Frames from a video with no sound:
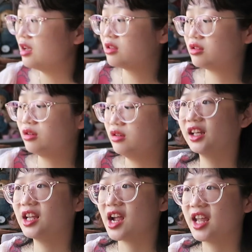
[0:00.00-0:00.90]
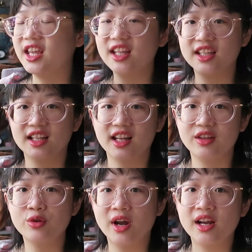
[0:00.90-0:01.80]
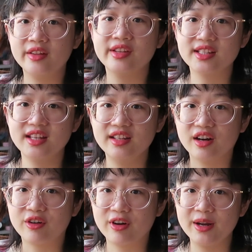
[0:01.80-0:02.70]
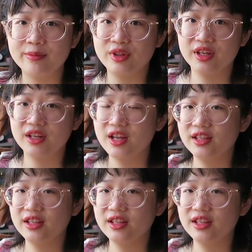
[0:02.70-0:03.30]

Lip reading: So I get that, like, you know, I understand their gripe with it.